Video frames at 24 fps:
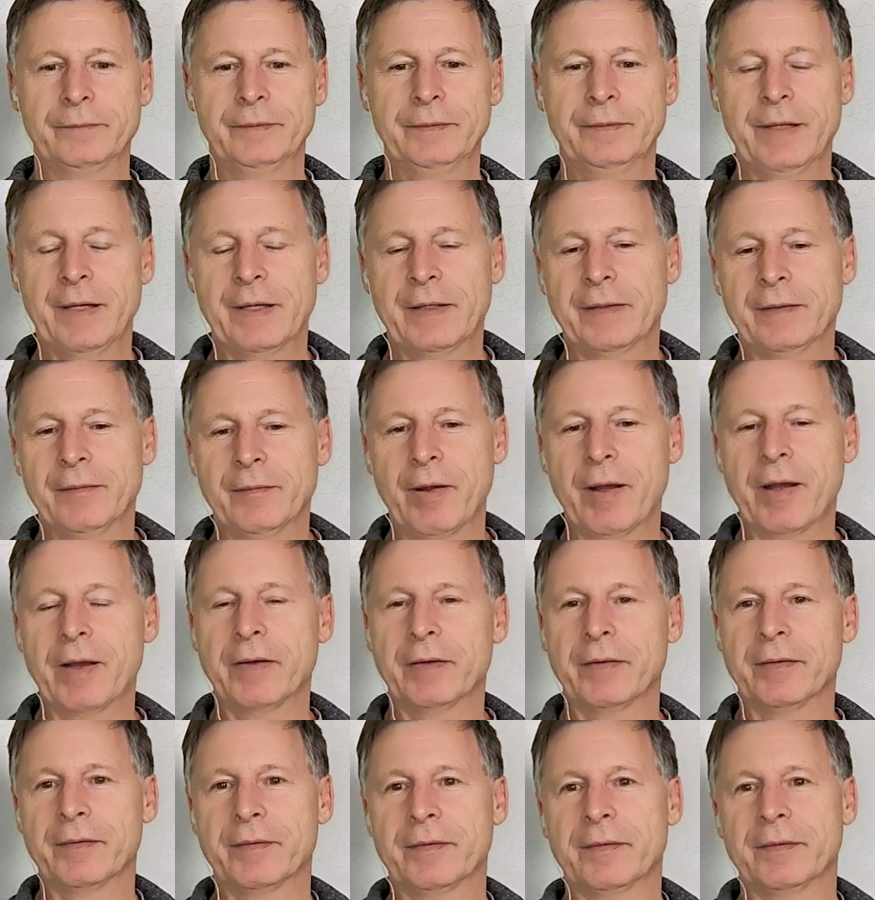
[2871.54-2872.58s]
Yeah,
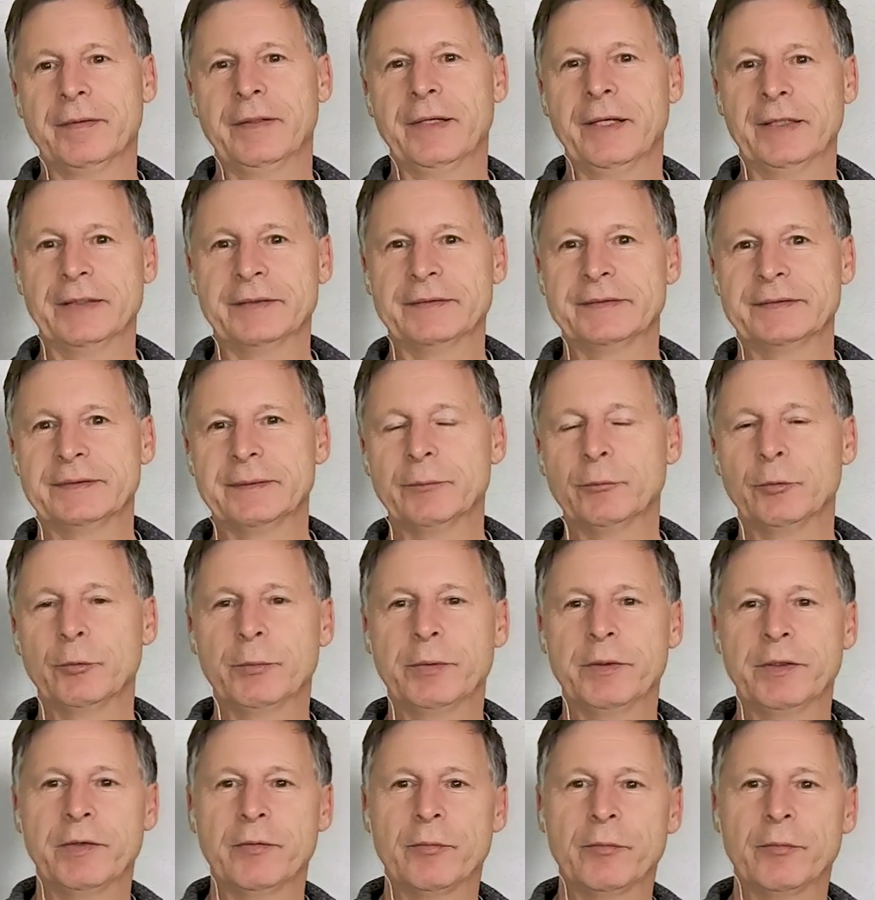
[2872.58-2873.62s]
right. Yeah, seem to be the